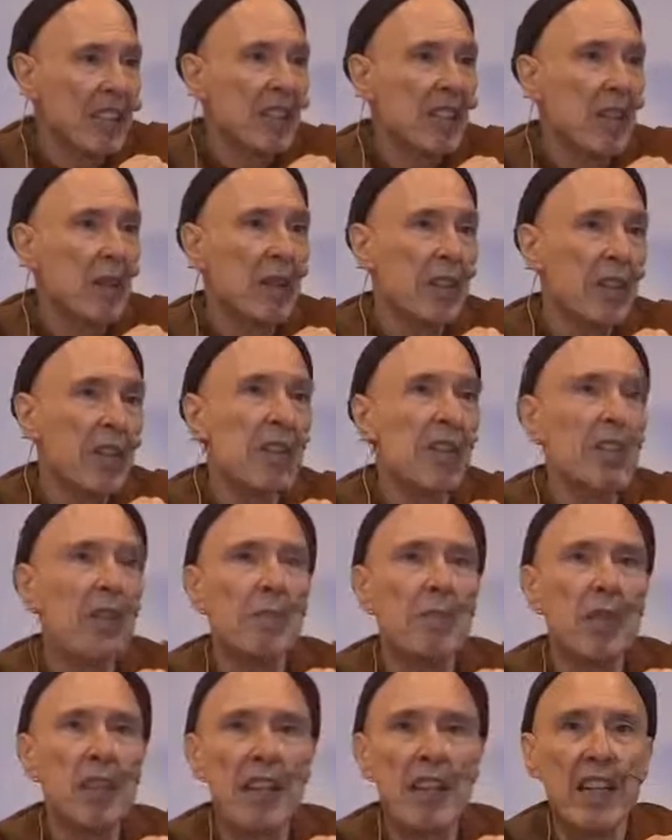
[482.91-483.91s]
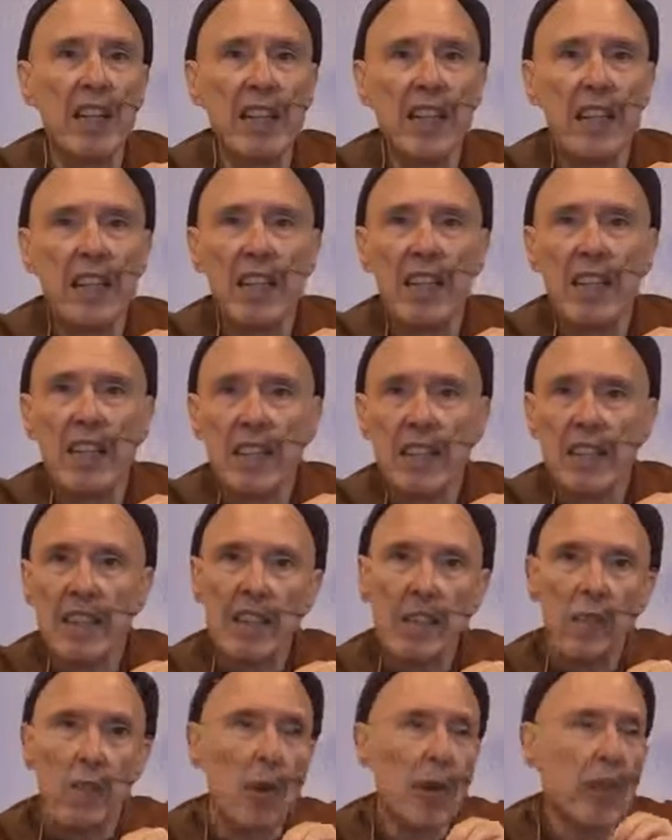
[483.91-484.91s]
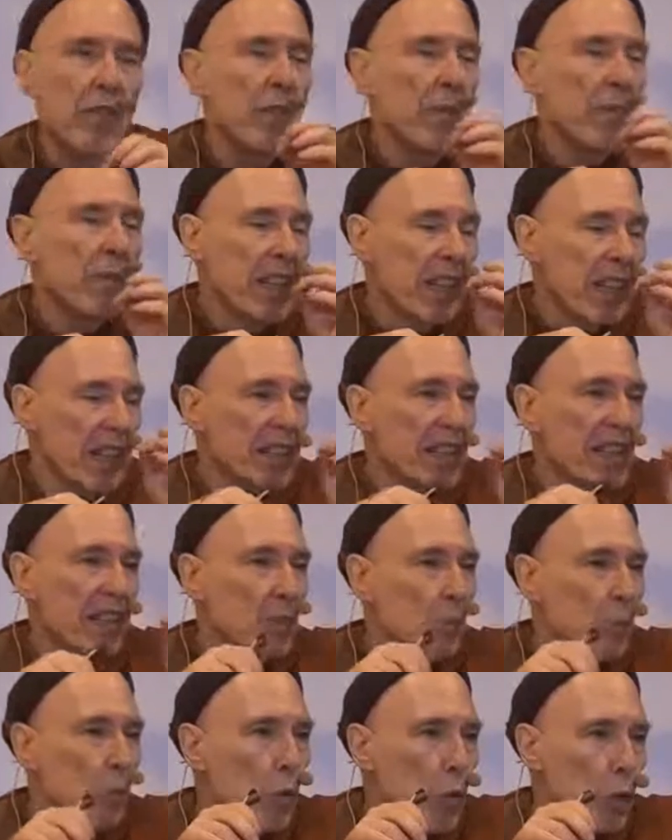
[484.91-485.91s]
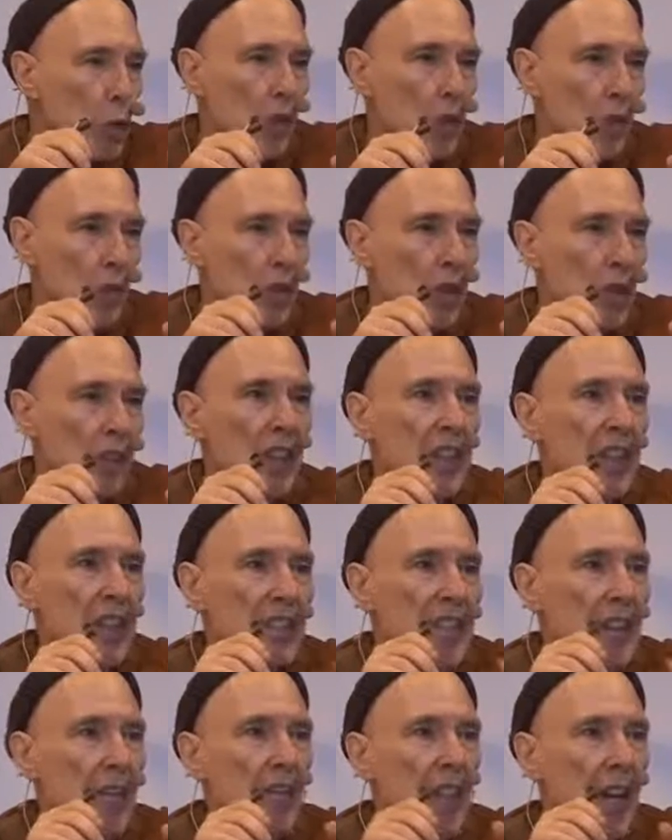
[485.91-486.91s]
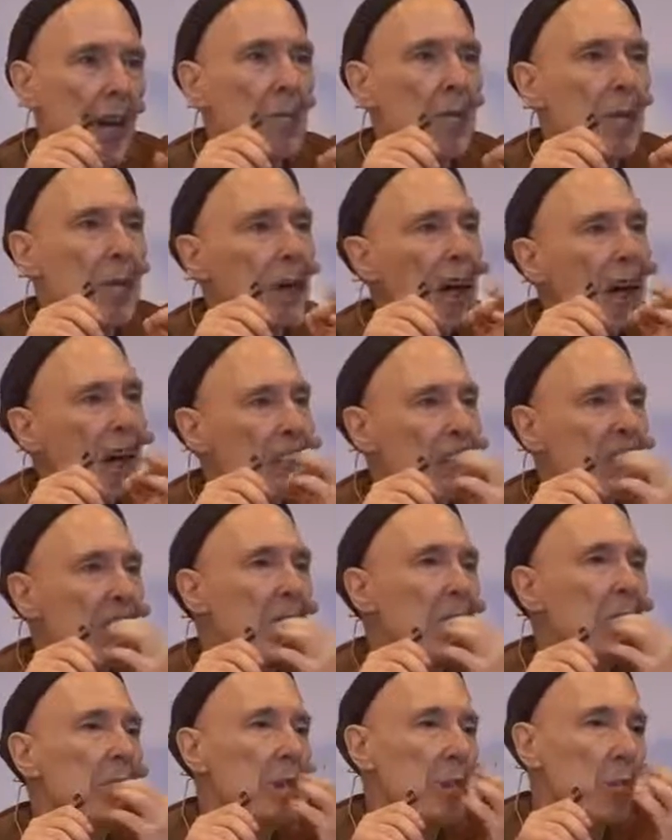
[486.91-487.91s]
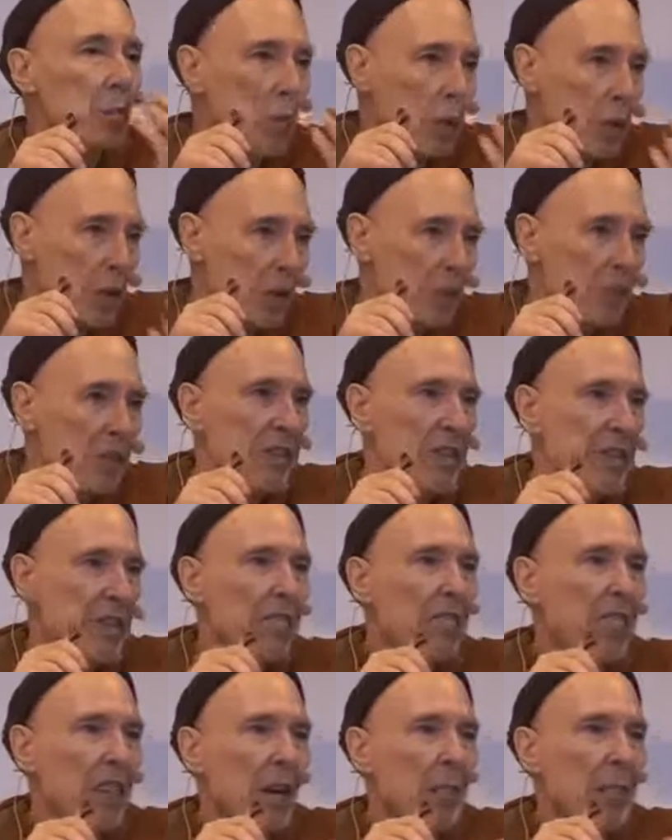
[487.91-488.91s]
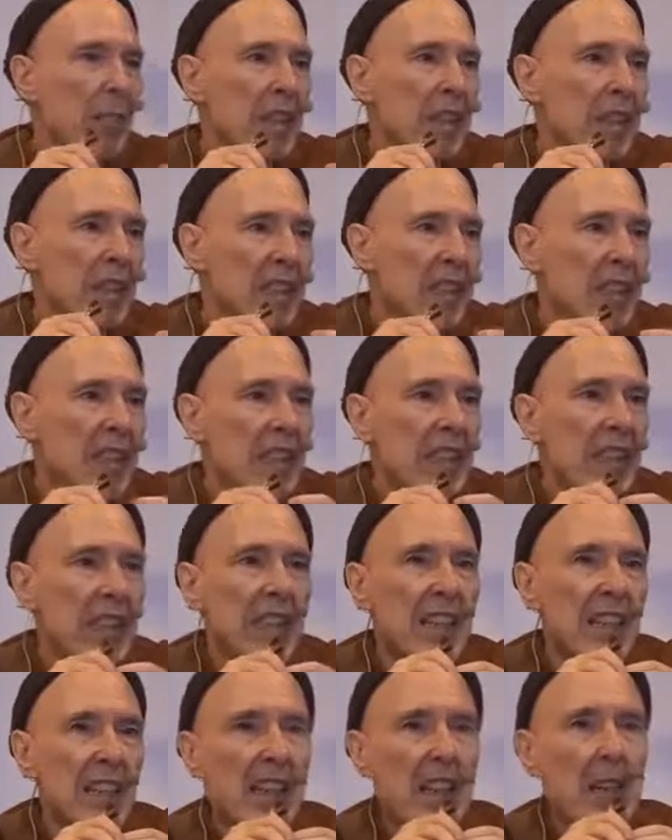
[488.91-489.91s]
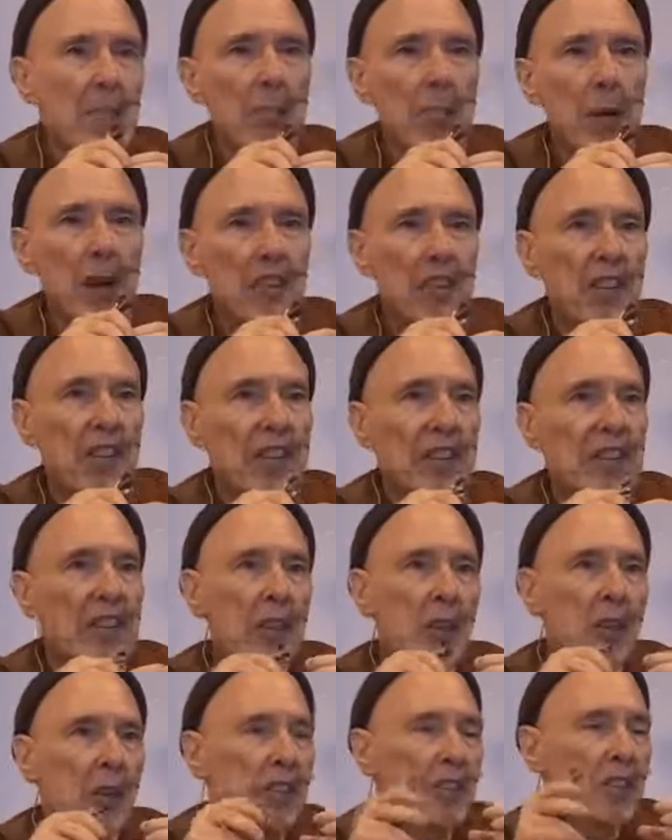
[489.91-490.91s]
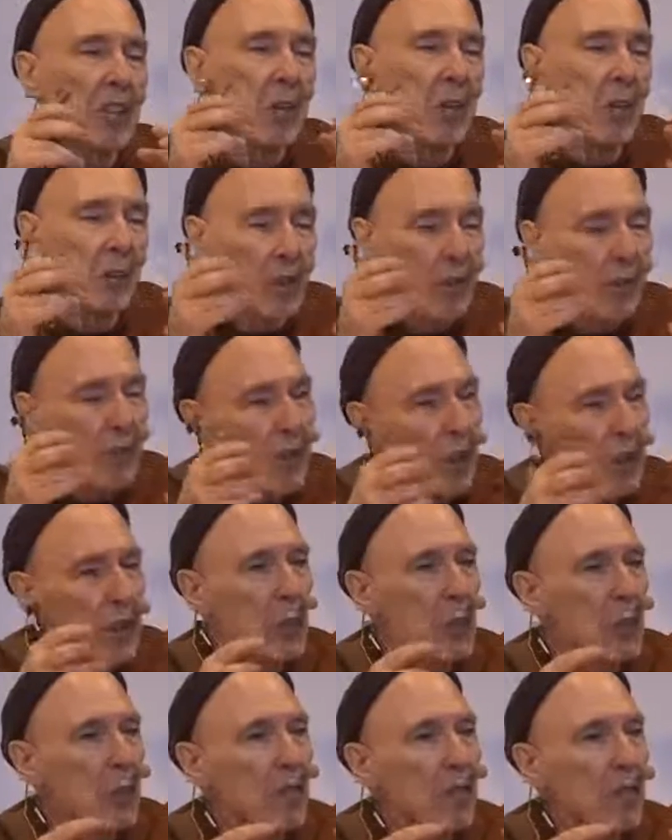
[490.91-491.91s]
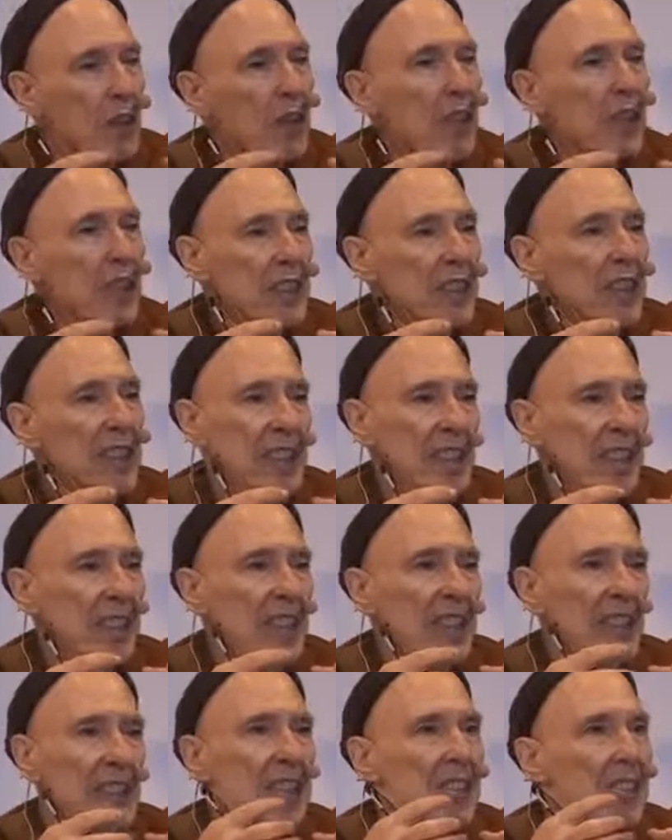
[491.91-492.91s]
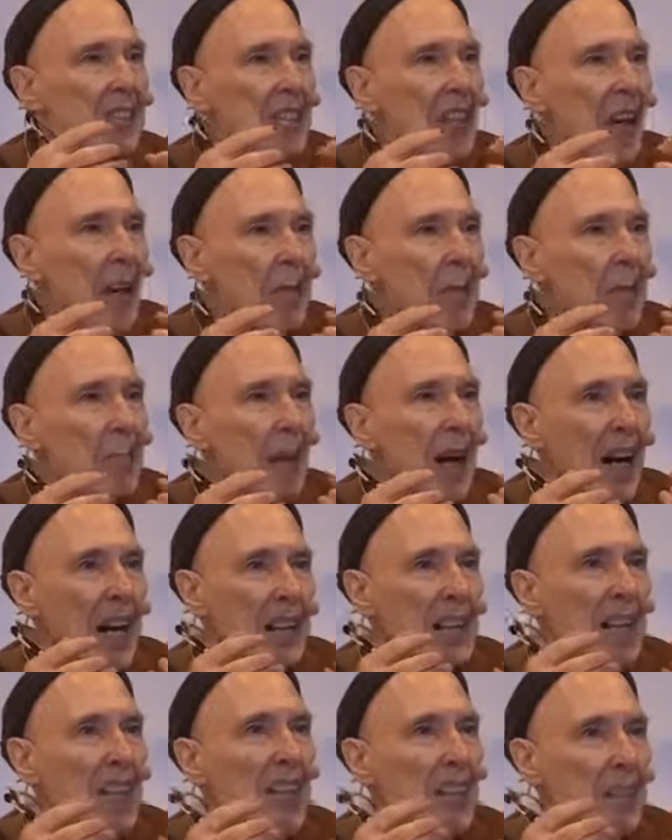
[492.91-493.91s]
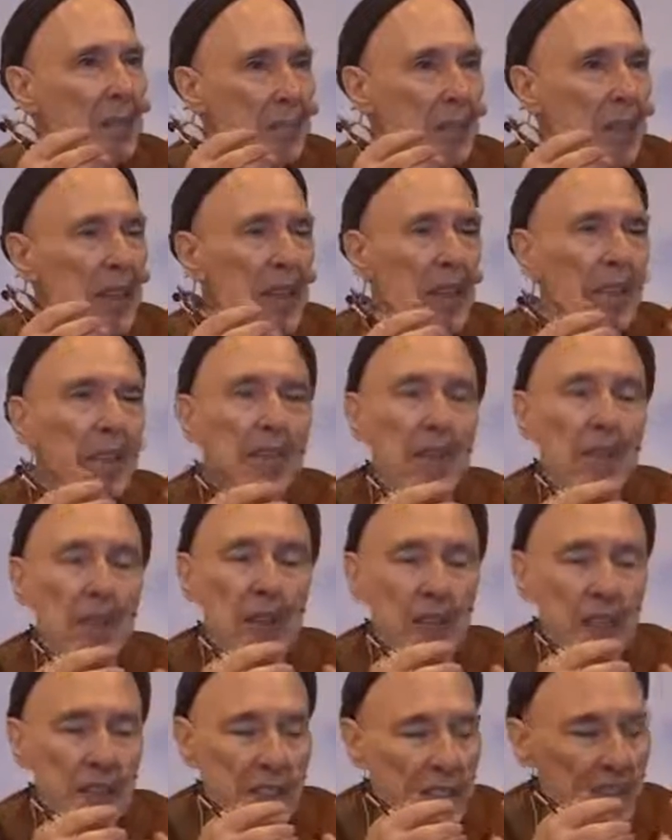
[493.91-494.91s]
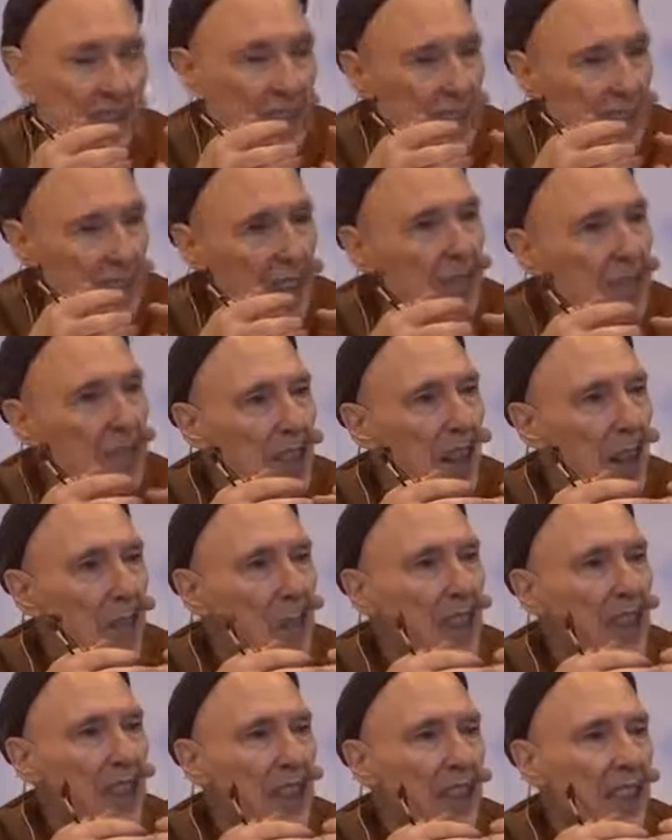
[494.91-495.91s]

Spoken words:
So it could mean, one of the meanings is word. So Dhammapada could be words of Dhamma. And pada can also refer to a verse. So Dhammapada could be verses of Dhamma.